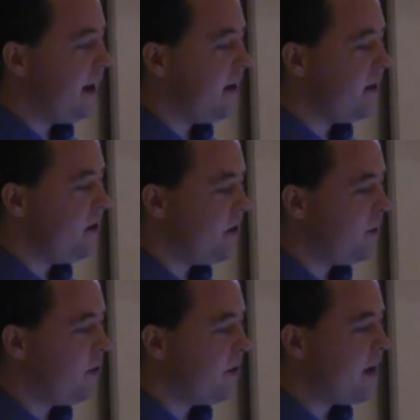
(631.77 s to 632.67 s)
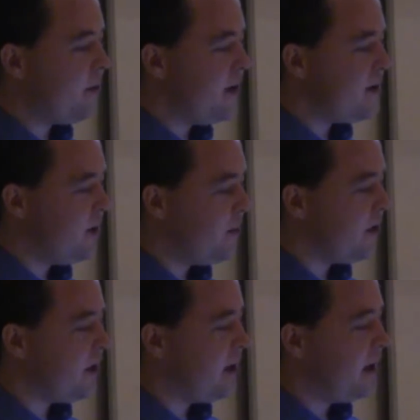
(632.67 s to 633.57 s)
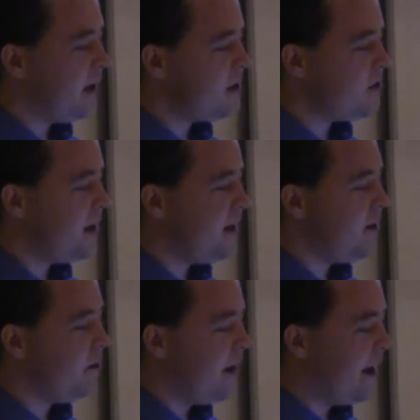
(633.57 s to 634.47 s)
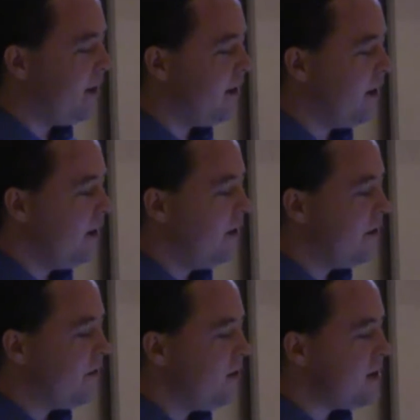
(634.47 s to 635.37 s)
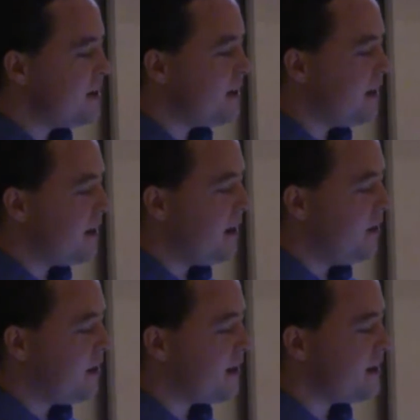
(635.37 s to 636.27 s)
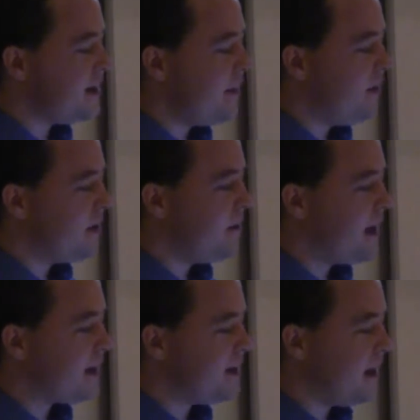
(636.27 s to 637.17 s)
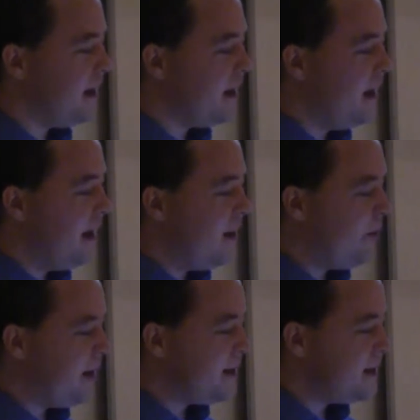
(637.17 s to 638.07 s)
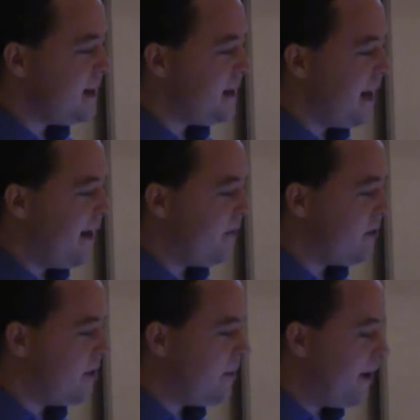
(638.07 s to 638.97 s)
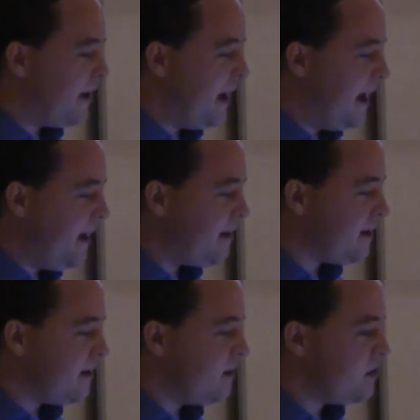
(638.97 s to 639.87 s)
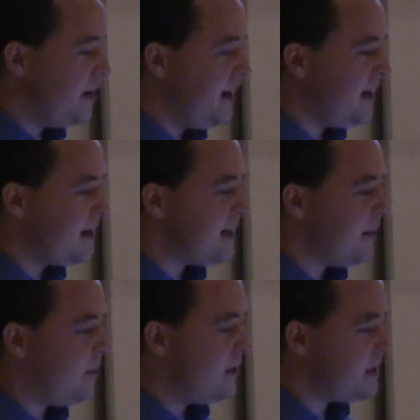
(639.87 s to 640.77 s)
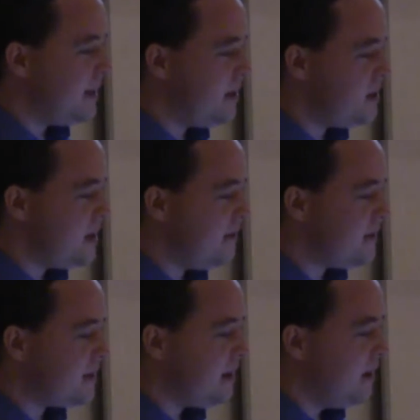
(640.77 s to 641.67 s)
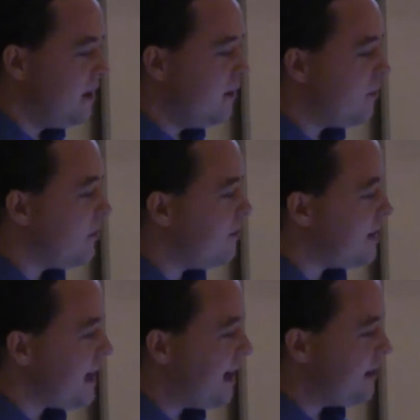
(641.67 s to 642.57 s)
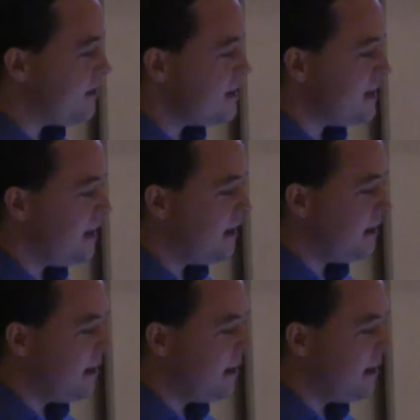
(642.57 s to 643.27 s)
and the neural programmer interpreter, illustrated in red. First, they look at the sample complexity, and we can see that after about 8 training examples, it achieves perfect accuracy,